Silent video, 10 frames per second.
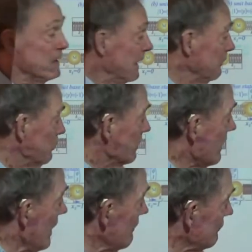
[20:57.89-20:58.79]
And we'll
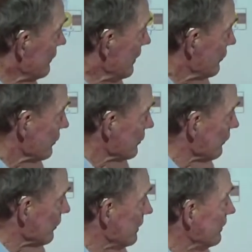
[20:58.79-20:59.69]
have phasors
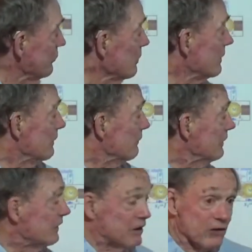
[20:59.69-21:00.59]
for each one of
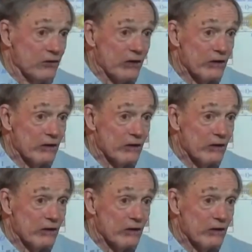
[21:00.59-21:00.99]
these